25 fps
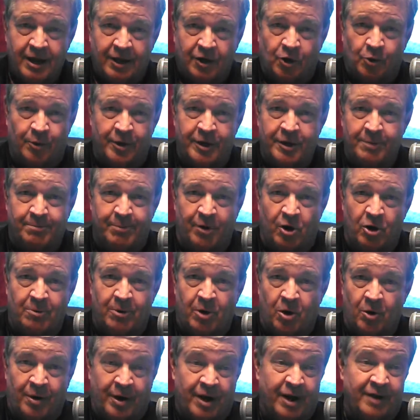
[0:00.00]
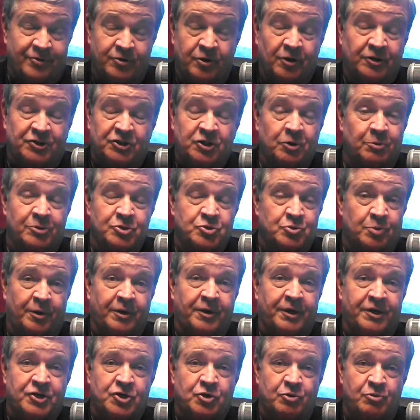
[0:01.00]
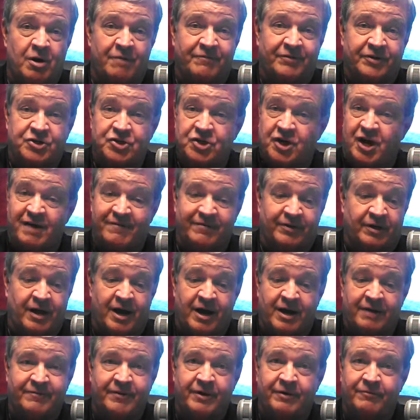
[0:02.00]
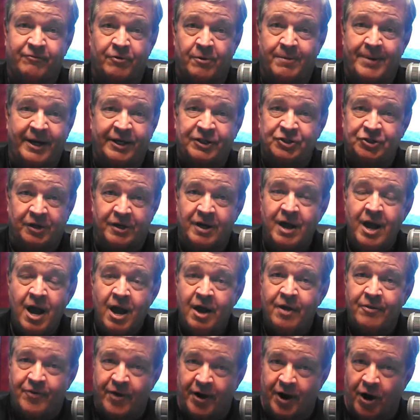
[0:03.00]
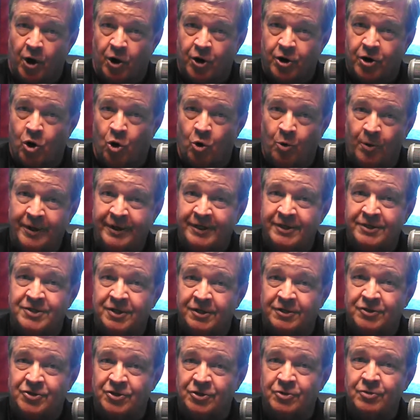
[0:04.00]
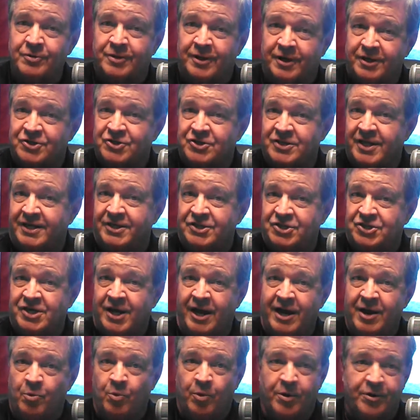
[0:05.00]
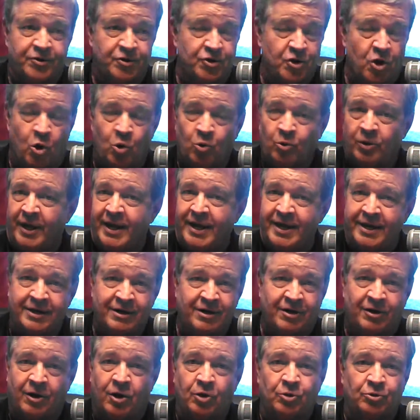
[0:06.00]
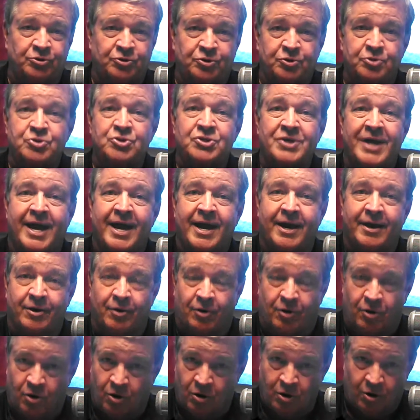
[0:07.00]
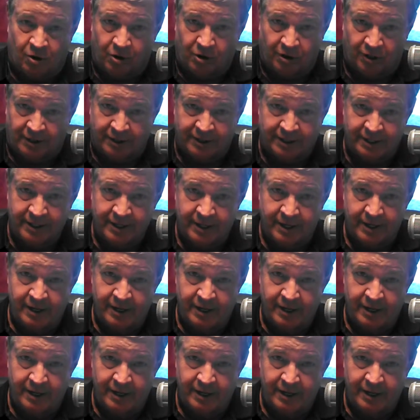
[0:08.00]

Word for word: Loreen Bobo, and I thought she was really terrific. She gave a lot of information. They are going to do this, they say, with no lane closures at all